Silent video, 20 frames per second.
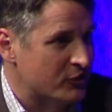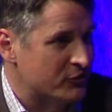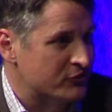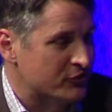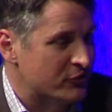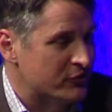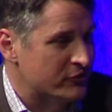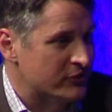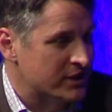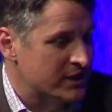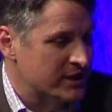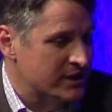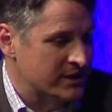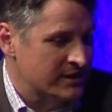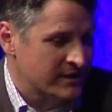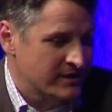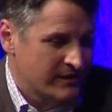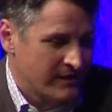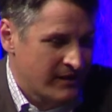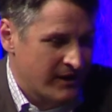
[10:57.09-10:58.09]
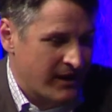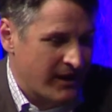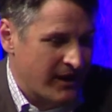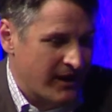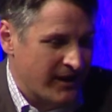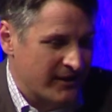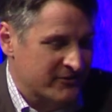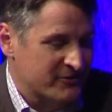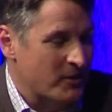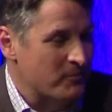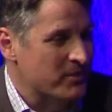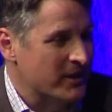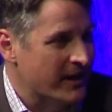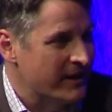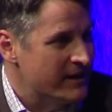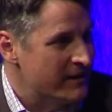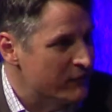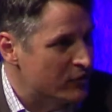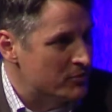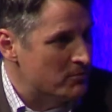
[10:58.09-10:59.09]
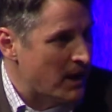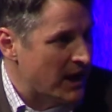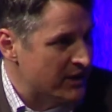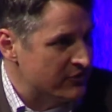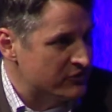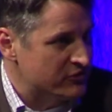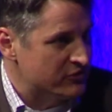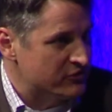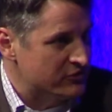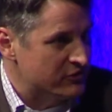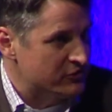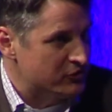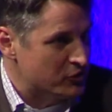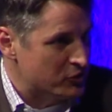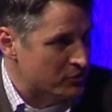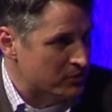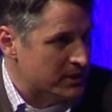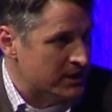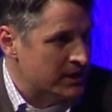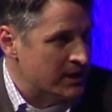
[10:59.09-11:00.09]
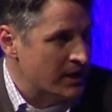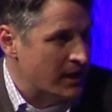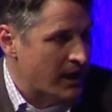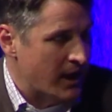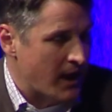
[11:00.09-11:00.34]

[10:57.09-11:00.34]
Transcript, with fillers: Certainly something I never imagined doing,